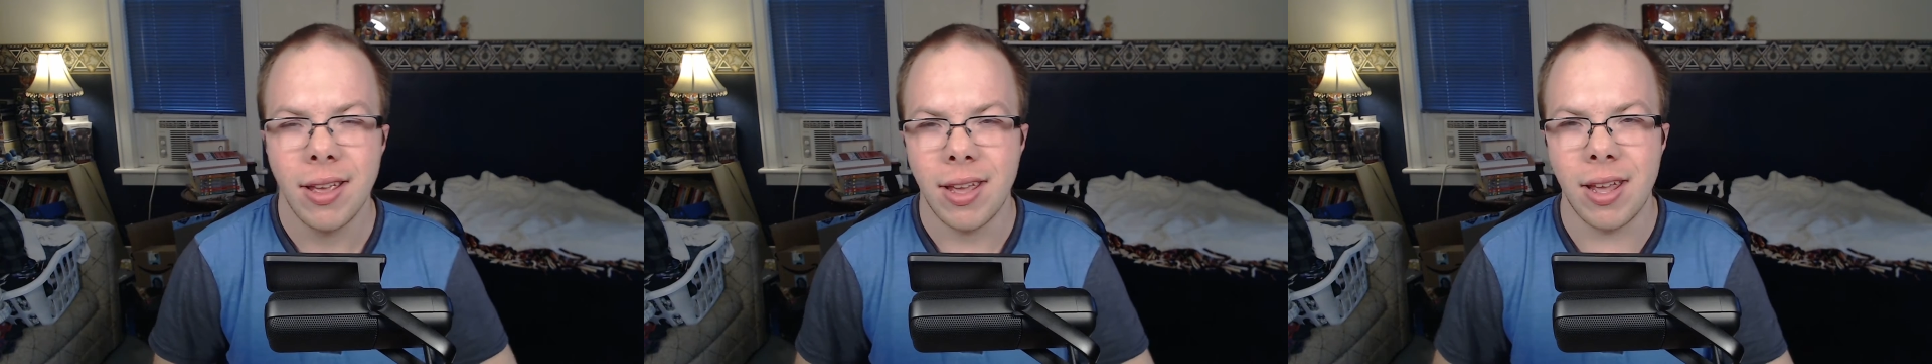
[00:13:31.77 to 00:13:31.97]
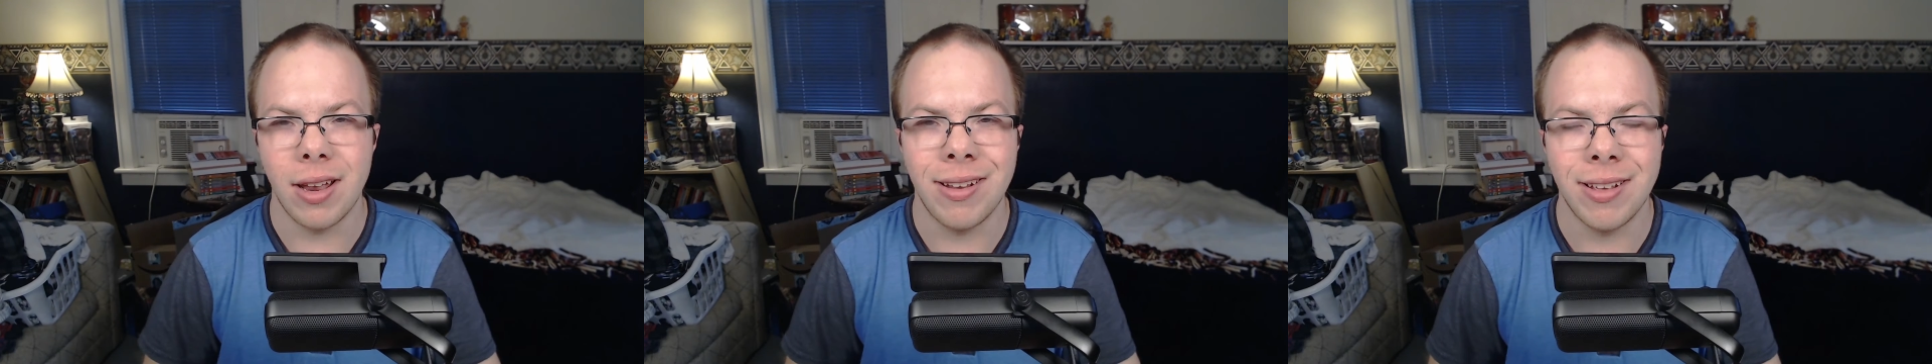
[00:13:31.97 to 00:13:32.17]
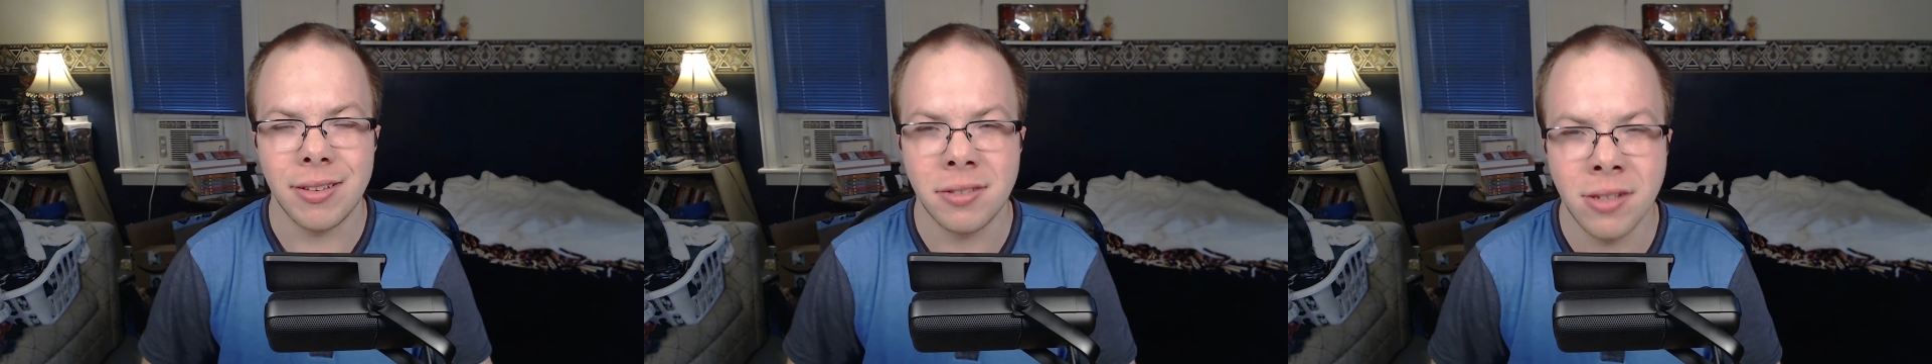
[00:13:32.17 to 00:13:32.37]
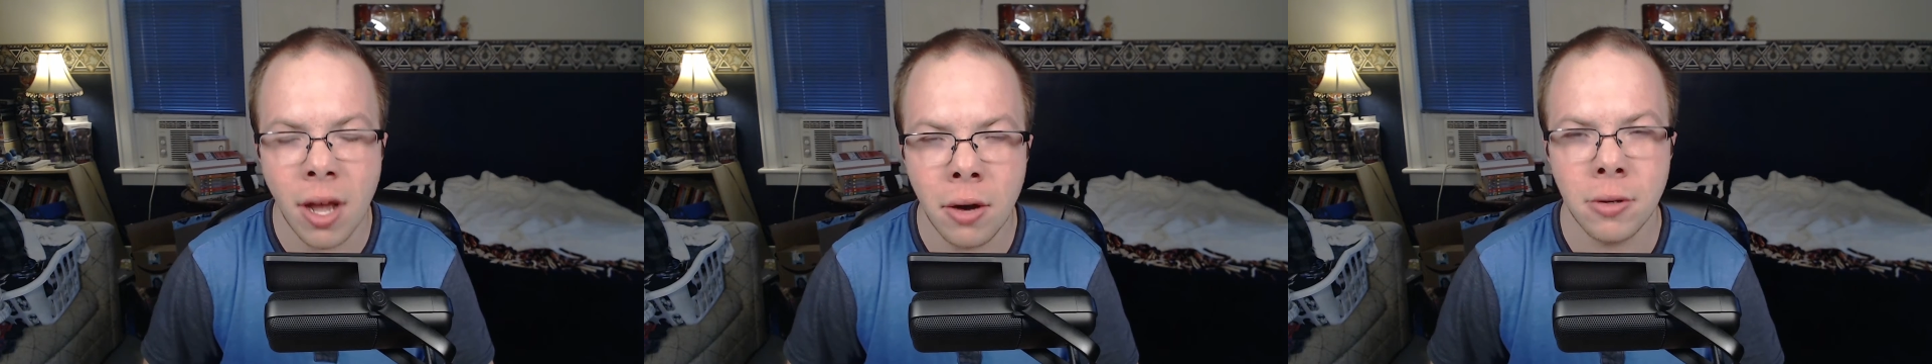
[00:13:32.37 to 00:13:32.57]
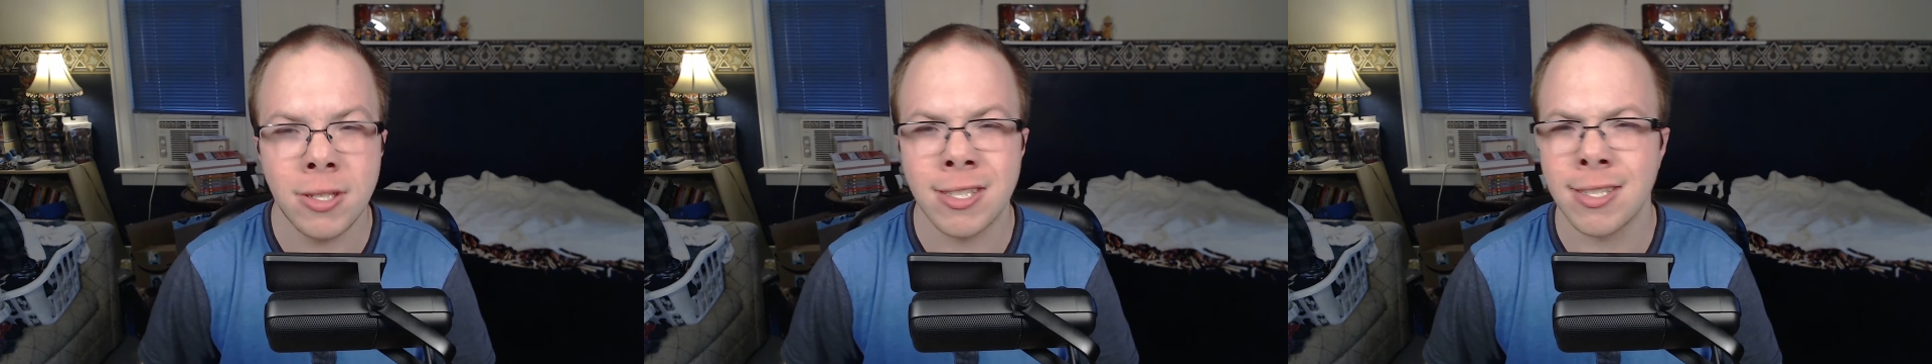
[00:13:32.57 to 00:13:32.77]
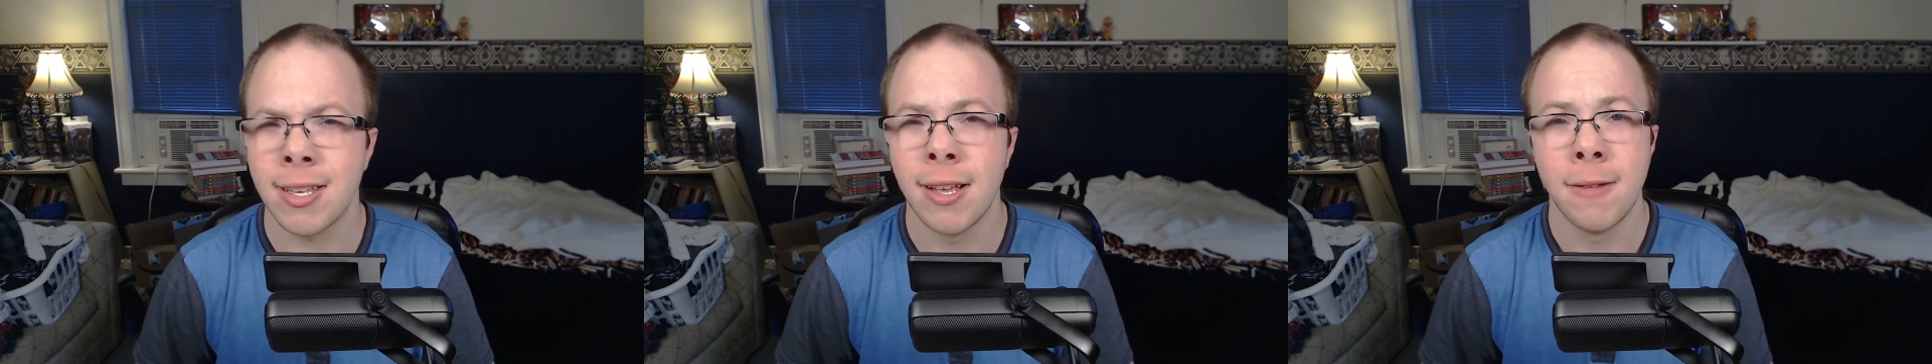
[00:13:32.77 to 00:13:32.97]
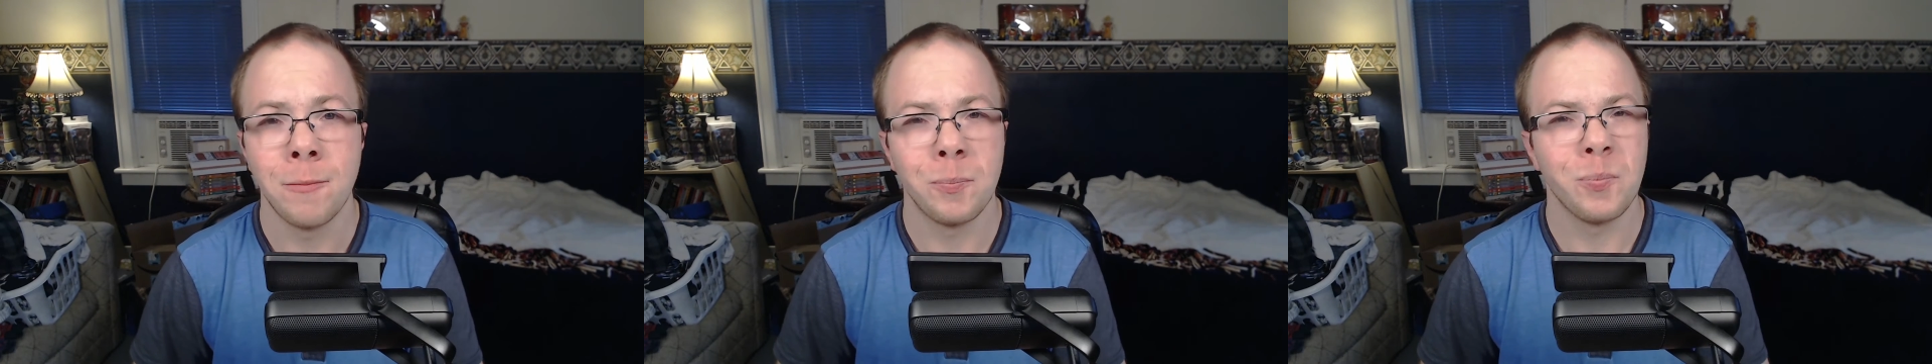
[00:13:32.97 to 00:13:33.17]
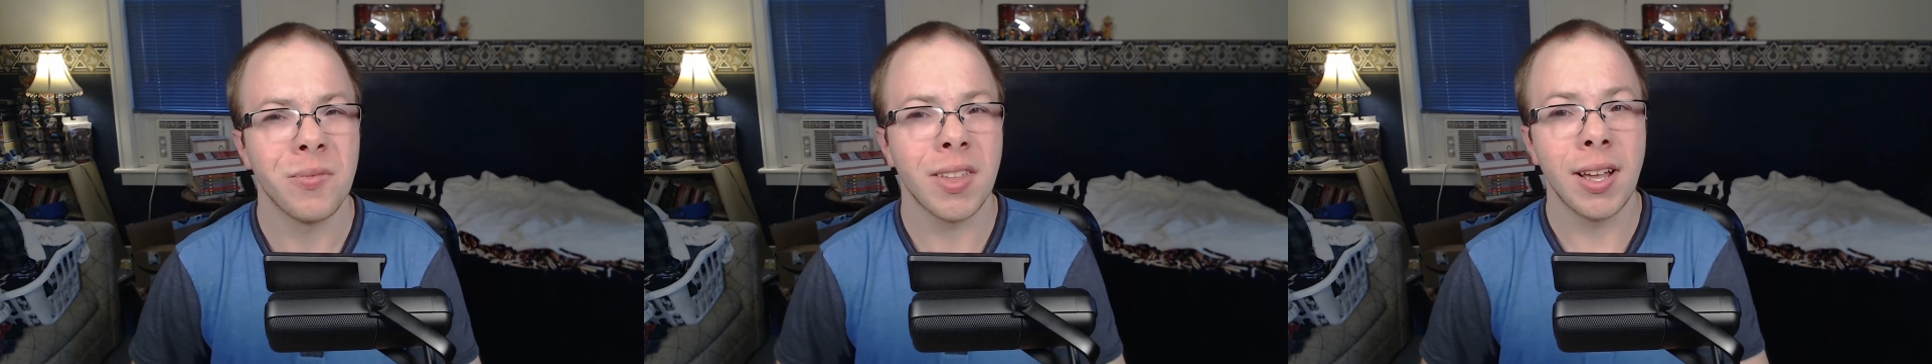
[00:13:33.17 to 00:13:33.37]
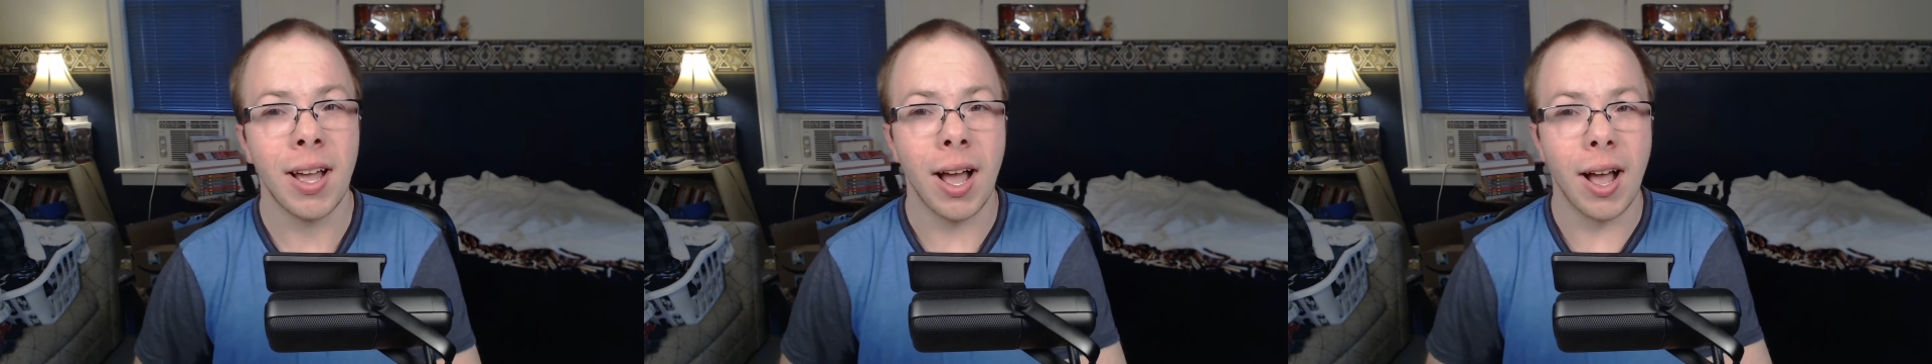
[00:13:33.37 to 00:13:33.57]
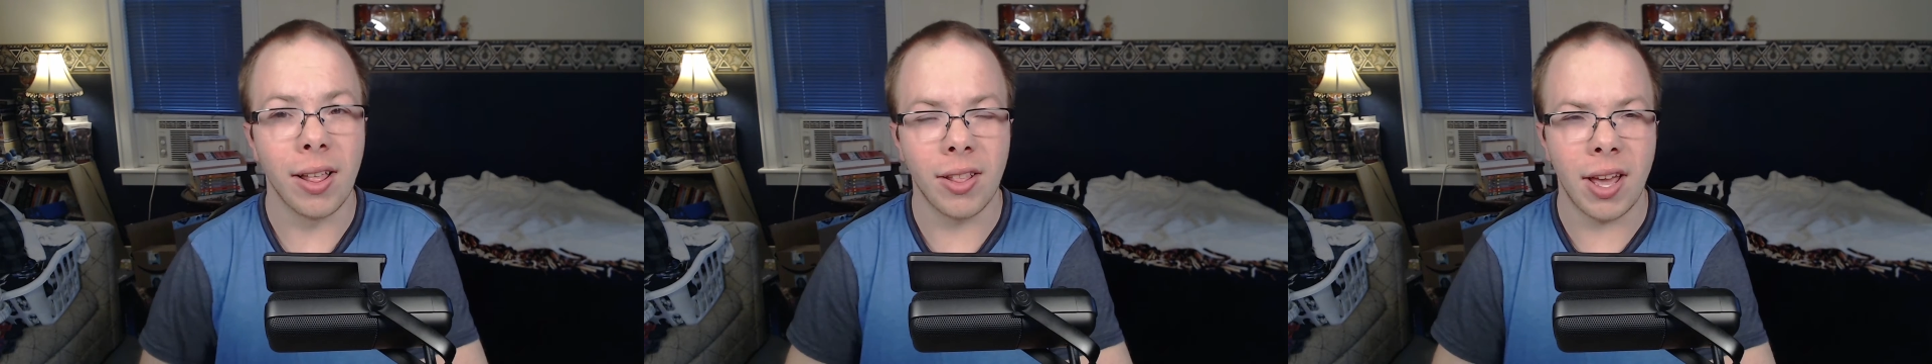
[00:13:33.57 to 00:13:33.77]
in his notes.
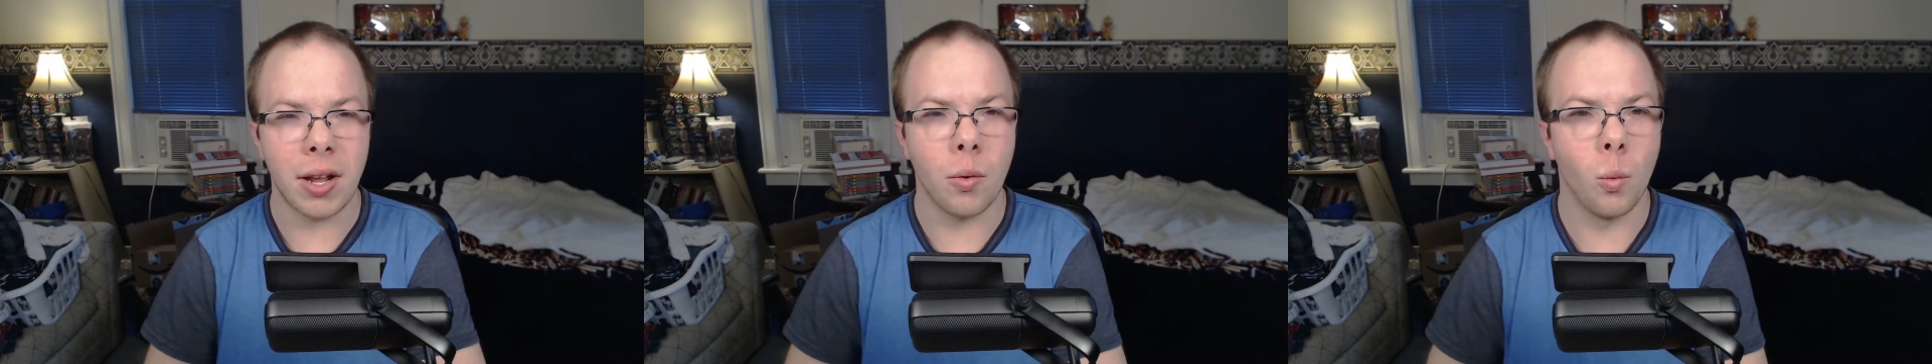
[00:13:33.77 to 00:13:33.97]
Like,